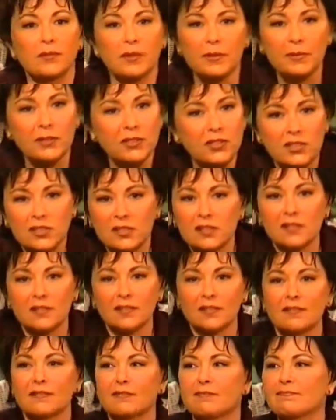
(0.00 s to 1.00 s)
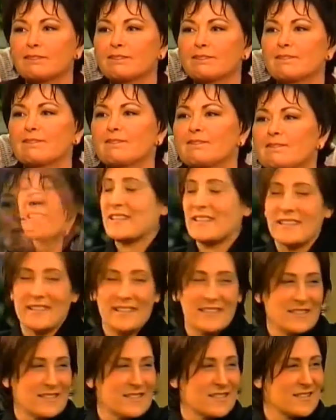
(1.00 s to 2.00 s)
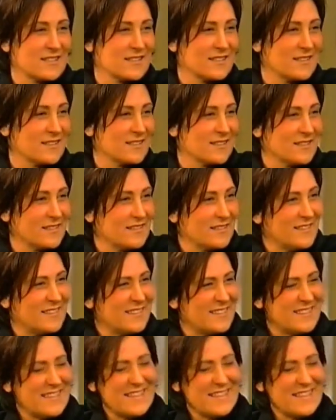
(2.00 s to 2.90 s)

We now, would just... Roseanne, that's ridiculous. Is it?